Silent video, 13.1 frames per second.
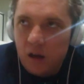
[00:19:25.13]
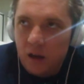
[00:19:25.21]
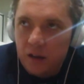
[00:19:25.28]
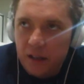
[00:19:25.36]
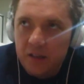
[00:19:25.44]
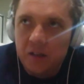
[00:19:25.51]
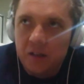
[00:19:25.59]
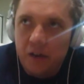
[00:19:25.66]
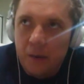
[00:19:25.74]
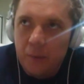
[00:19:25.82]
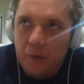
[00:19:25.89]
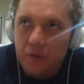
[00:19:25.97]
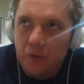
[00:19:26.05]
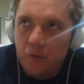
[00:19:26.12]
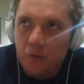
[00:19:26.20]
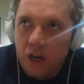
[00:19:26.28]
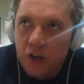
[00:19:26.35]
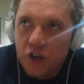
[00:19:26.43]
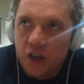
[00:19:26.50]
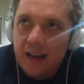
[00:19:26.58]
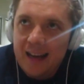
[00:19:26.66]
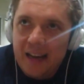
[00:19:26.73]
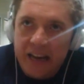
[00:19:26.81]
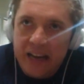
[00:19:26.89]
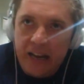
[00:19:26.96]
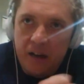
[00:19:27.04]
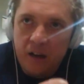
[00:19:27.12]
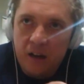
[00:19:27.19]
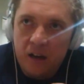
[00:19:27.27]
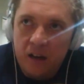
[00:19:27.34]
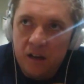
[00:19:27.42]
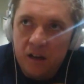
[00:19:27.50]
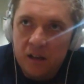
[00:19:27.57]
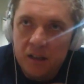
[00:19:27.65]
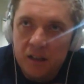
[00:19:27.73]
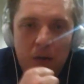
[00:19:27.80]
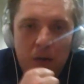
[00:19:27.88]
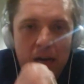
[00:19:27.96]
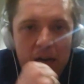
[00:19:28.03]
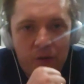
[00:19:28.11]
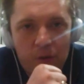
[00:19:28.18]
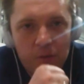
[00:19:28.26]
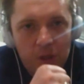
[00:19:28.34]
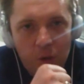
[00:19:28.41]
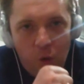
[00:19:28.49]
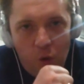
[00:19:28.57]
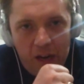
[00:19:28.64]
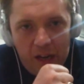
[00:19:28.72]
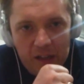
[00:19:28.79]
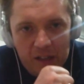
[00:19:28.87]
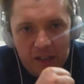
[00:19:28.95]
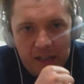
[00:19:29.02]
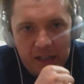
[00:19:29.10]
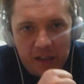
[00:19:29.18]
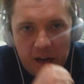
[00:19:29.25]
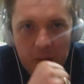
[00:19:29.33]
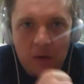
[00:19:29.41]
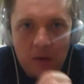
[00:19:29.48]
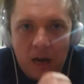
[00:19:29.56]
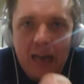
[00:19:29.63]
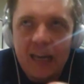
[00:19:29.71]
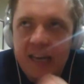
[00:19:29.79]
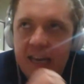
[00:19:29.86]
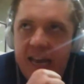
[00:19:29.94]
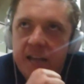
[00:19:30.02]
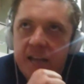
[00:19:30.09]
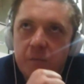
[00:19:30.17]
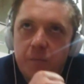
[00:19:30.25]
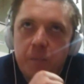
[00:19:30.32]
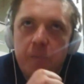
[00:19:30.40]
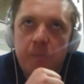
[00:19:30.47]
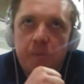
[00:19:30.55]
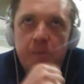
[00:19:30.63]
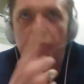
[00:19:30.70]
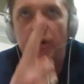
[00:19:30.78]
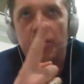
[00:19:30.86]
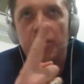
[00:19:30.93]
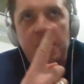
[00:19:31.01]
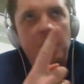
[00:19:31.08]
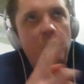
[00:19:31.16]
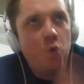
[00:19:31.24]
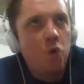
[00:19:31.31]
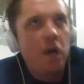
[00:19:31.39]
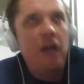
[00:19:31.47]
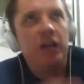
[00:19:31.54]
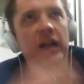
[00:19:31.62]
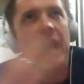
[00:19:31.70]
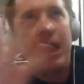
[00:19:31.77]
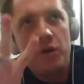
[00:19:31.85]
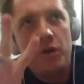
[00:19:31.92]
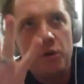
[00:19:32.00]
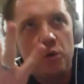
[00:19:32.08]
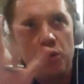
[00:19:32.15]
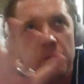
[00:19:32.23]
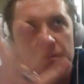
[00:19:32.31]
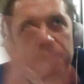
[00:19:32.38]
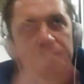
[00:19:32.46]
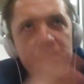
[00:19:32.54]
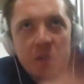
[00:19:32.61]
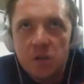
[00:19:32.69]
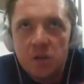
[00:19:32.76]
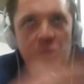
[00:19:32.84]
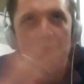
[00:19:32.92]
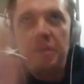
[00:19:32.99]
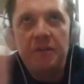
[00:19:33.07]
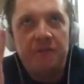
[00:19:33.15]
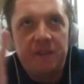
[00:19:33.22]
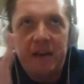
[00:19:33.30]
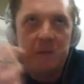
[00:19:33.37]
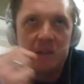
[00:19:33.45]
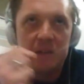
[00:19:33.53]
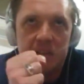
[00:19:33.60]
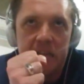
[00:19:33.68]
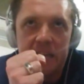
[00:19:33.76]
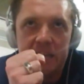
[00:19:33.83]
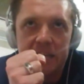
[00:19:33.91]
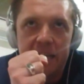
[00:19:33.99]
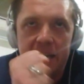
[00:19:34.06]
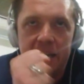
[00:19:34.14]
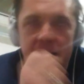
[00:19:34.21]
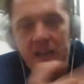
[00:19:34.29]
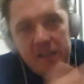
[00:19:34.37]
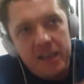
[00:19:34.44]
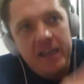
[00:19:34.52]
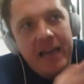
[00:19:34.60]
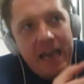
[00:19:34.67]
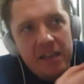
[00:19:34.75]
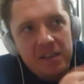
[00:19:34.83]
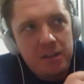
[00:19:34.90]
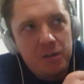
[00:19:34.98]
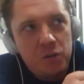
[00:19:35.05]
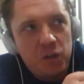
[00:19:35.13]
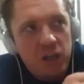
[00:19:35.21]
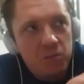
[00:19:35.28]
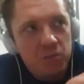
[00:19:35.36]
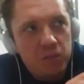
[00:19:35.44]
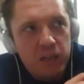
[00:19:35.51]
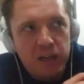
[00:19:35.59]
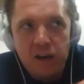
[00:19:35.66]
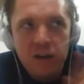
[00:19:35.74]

that's the rapper from Russia. And somebody from the audience said that I hate person who allow you to be famous like that. And he answered to him that